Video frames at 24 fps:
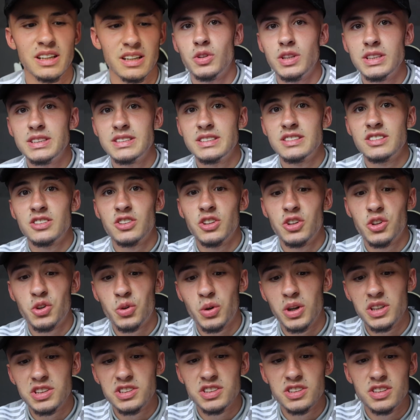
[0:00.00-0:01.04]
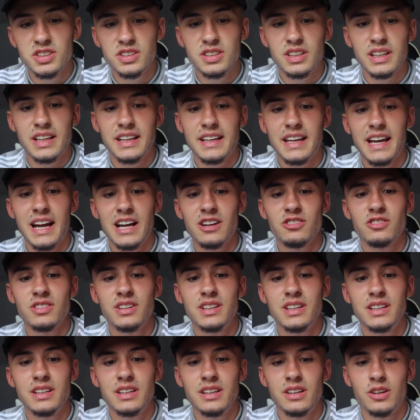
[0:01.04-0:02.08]
So this is a good question.
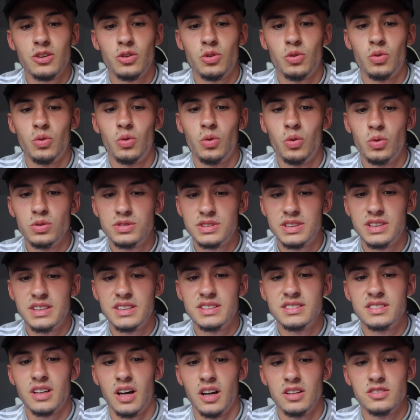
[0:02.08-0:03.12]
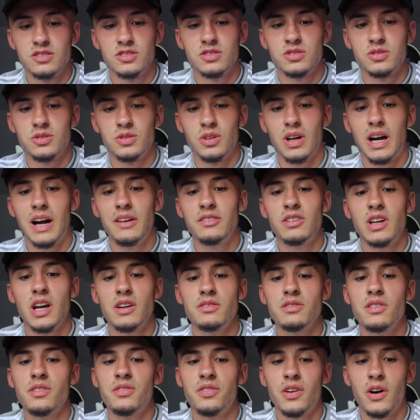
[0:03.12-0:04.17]
Gary Ortiz have you
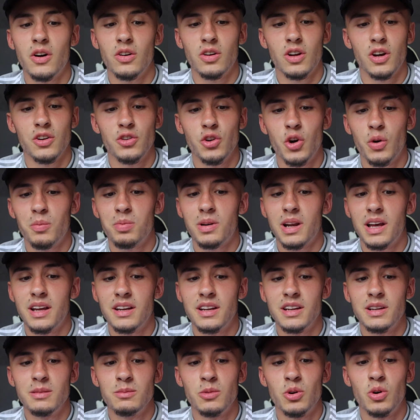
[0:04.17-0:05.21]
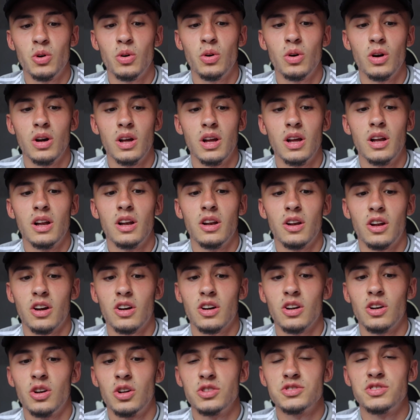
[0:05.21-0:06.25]
ever felt like not playing anymore,
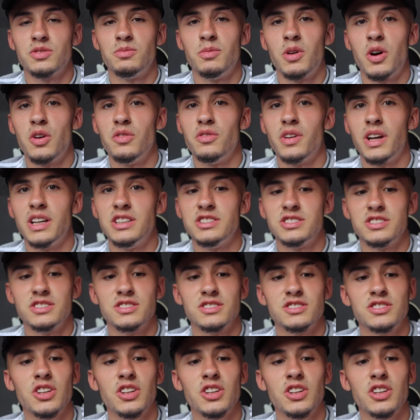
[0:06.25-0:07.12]
like a loss of motivation?